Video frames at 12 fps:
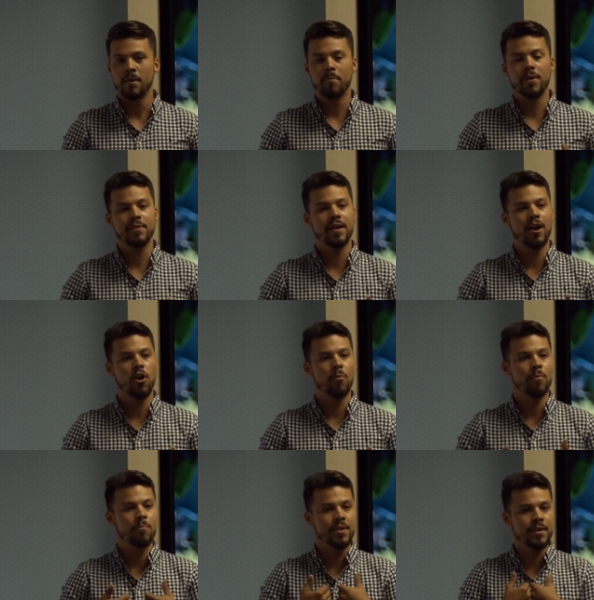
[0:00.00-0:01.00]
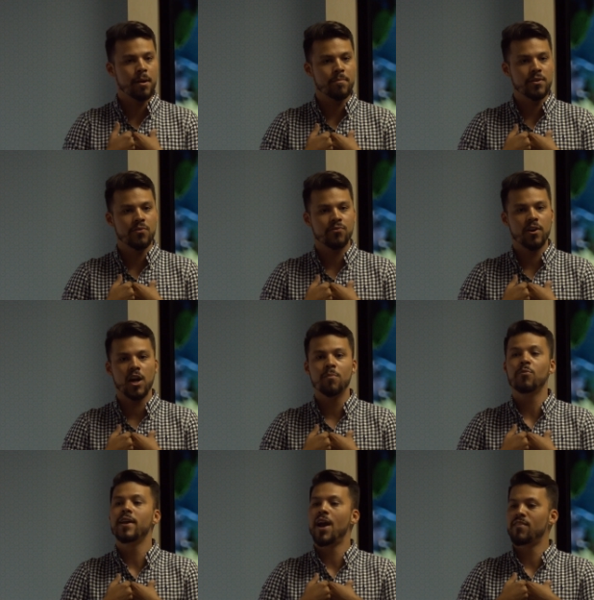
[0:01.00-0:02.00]
but now, being a big farm,
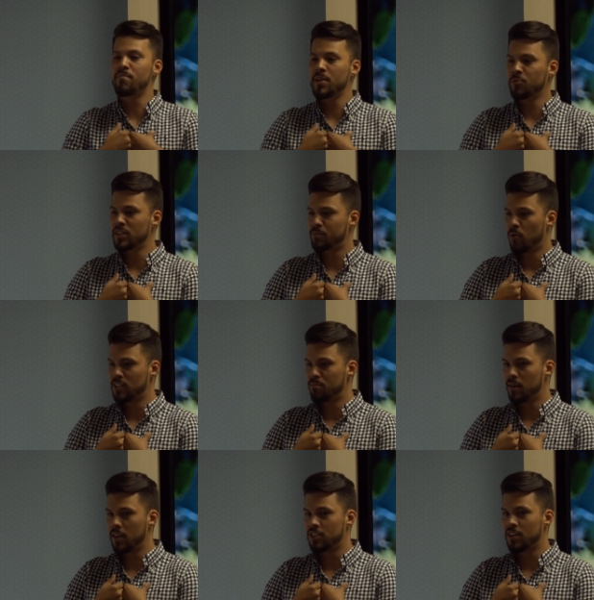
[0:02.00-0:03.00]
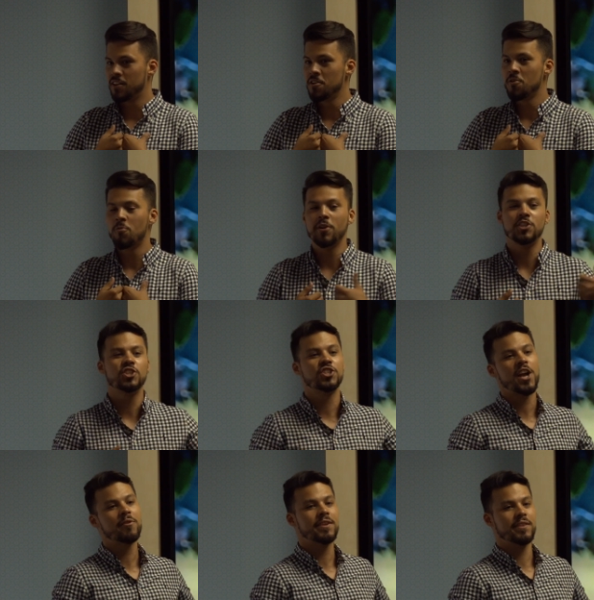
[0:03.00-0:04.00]
we have a big responsibility with
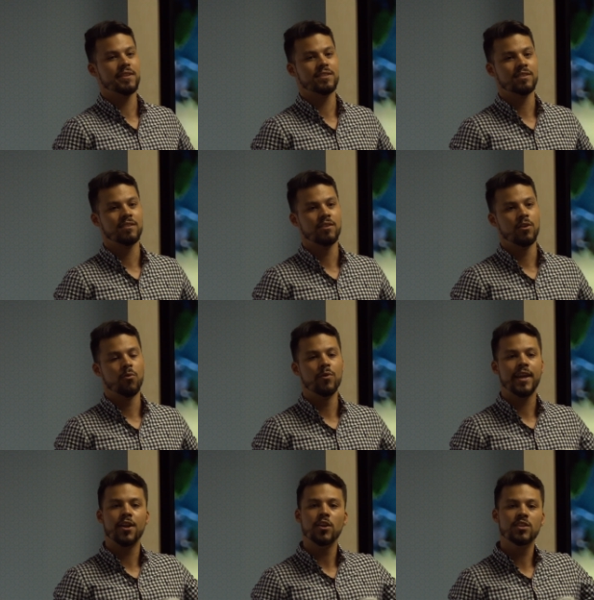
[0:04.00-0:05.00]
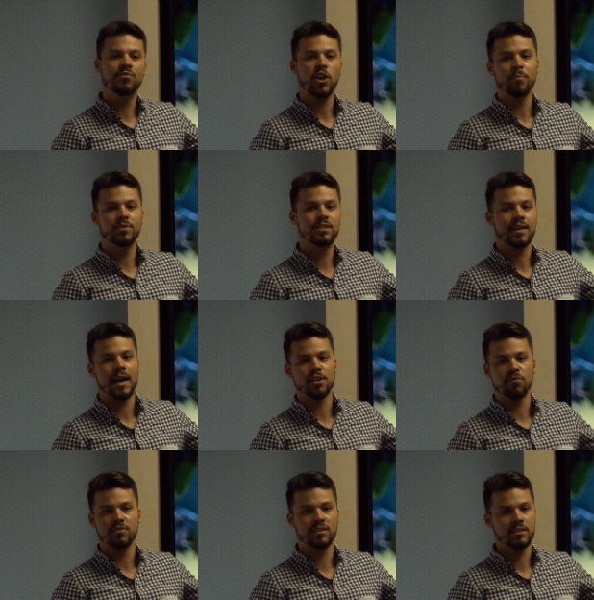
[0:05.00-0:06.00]
sharing this. We cannot develop this kind
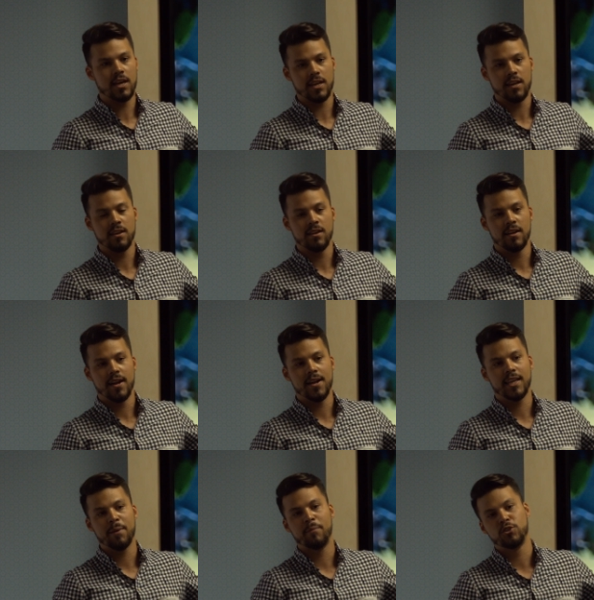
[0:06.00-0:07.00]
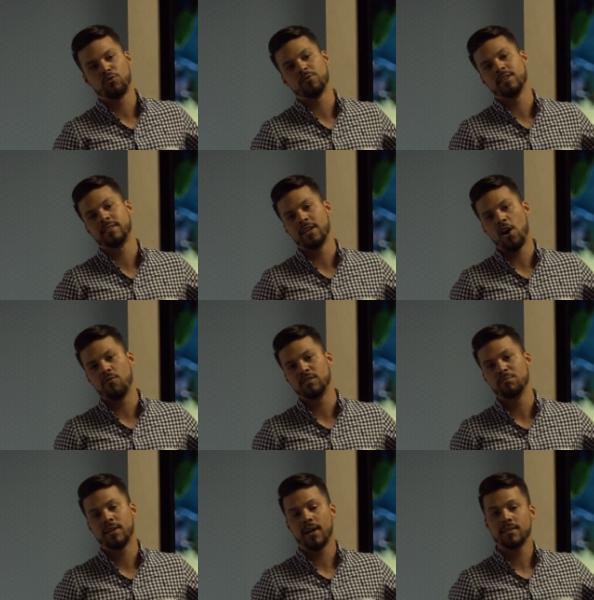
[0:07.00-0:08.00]
of study and keep it to ourselves
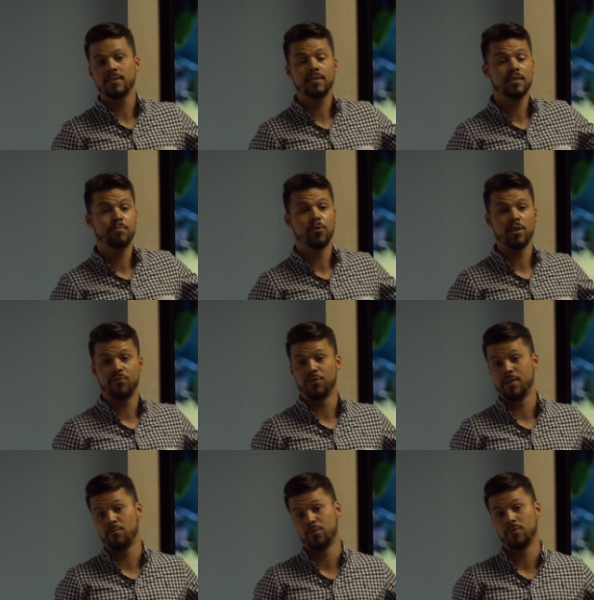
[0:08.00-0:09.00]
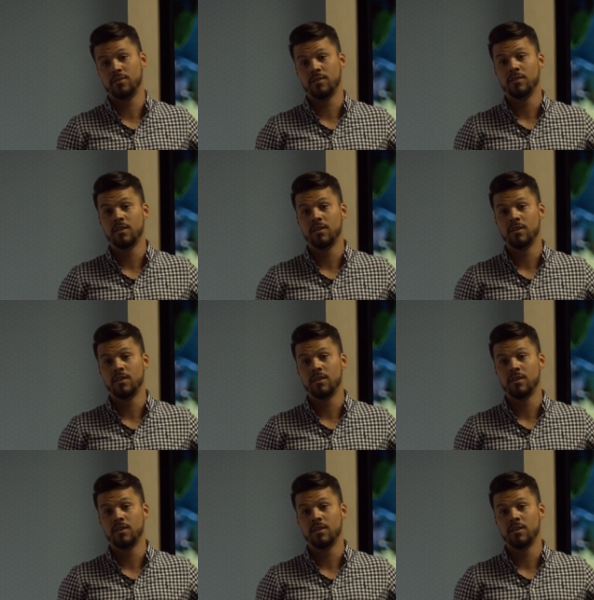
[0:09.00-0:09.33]
because this is important for the world.